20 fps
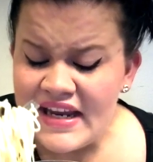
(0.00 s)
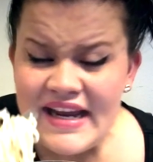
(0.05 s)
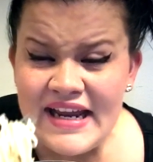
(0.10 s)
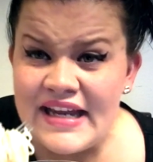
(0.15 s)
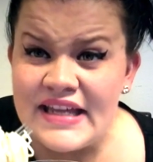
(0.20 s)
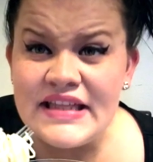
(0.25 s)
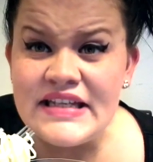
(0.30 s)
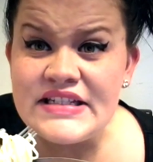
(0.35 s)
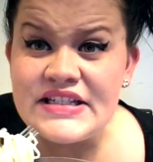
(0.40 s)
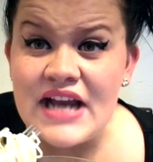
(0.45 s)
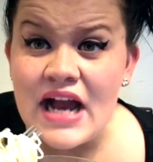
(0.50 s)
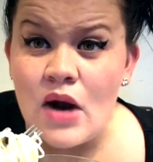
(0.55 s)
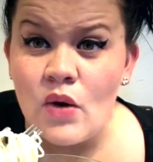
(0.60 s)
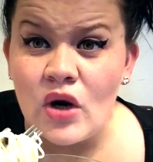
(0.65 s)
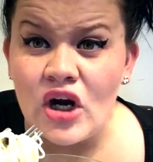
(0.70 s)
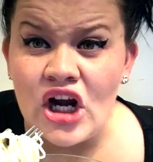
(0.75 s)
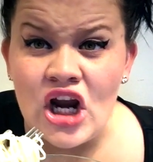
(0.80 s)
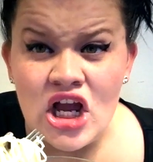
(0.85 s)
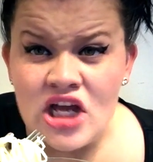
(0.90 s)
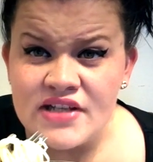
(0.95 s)
in the
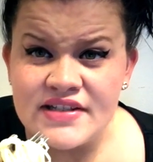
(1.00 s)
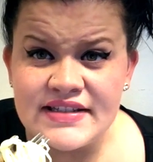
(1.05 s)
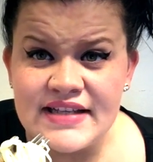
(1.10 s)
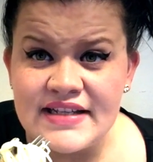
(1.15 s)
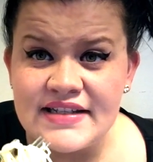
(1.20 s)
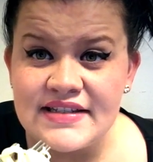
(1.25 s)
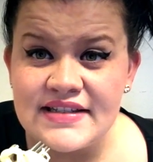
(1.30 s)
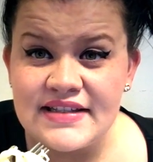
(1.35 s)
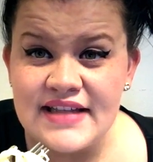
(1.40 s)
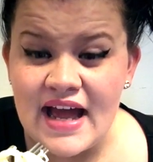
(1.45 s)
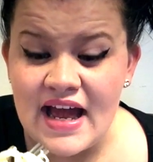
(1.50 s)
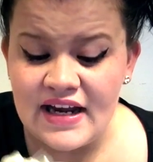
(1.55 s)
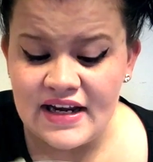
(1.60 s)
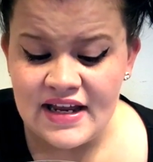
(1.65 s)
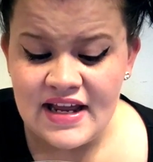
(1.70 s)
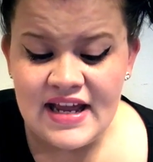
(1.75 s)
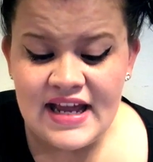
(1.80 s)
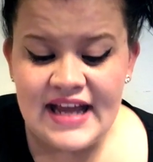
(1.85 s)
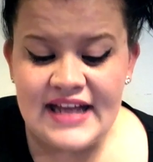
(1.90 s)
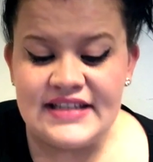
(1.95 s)
shower since
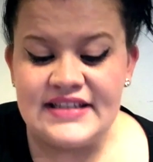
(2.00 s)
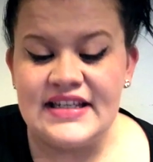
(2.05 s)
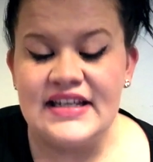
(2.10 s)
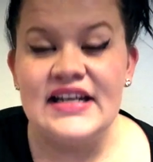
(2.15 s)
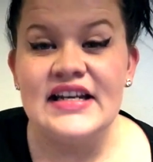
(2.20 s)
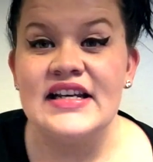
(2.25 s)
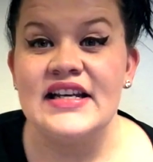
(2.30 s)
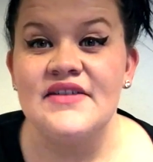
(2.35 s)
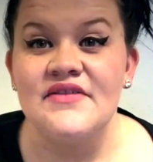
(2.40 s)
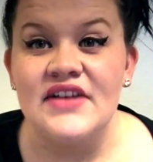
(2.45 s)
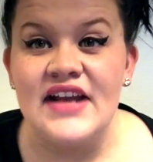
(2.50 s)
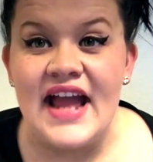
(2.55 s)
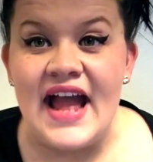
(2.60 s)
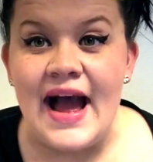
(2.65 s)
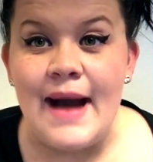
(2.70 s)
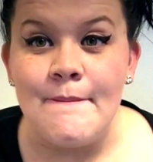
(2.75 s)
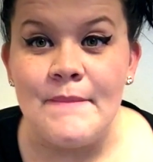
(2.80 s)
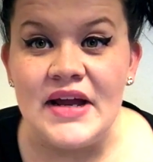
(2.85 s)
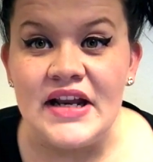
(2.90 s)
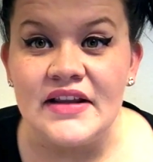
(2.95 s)
then. It didn't even
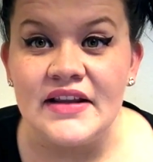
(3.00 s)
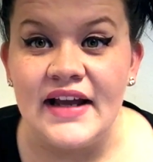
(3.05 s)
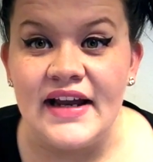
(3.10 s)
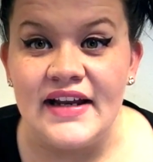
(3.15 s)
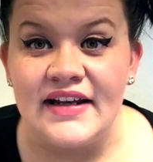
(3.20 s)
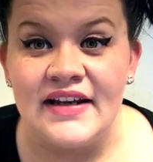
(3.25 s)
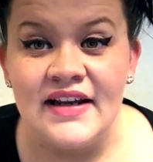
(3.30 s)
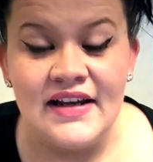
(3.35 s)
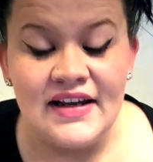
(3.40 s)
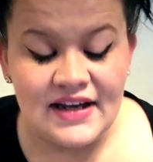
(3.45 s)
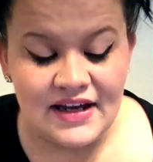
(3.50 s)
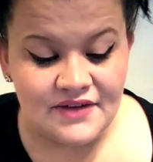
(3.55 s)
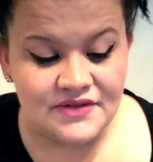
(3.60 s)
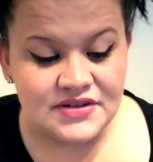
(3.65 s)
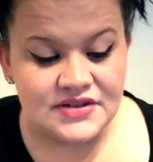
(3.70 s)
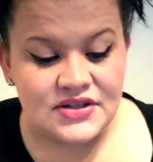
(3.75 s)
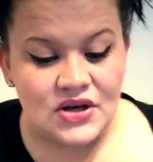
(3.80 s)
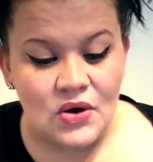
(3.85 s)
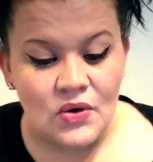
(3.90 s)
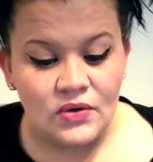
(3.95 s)
happen. Like, it
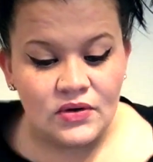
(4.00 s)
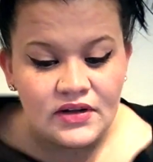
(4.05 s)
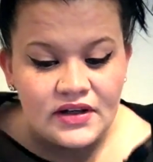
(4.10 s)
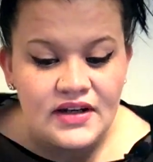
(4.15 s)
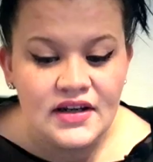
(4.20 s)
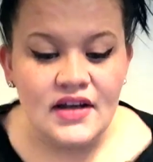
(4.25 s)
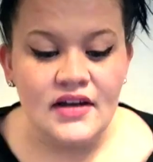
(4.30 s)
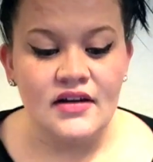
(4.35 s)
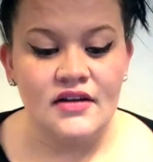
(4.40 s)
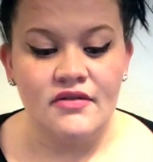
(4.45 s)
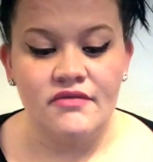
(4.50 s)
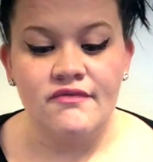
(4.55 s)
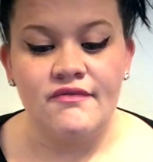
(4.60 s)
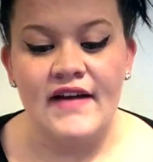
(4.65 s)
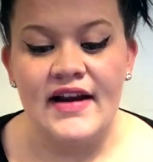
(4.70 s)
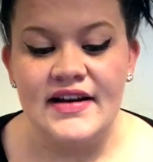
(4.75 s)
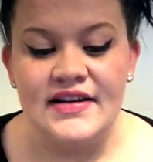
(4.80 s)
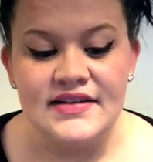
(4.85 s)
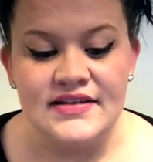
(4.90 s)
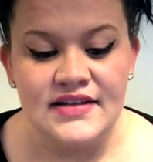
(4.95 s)
was totally
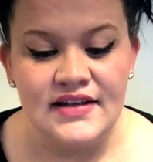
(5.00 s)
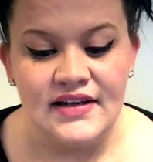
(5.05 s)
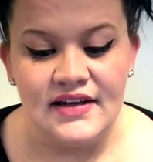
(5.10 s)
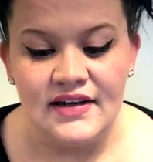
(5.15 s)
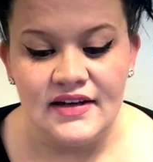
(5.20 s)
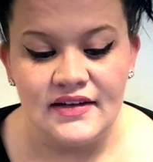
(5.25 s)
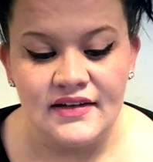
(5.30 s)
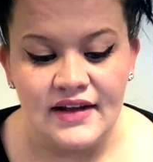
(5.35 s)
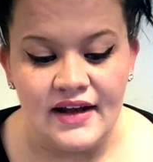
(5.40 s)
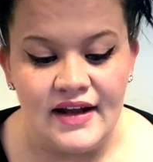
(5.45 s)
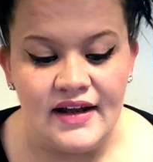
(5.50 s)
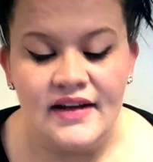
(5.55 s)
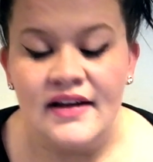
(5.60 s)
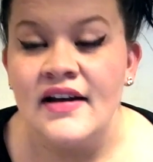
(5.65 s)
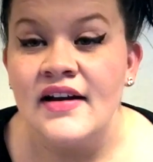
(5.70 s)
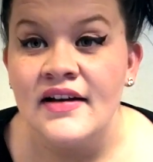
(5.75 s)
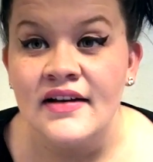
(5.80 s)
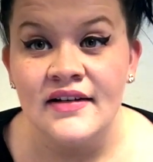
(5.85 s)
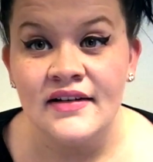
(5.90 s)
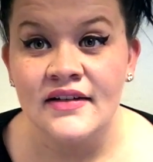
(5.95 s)
crazy. Like,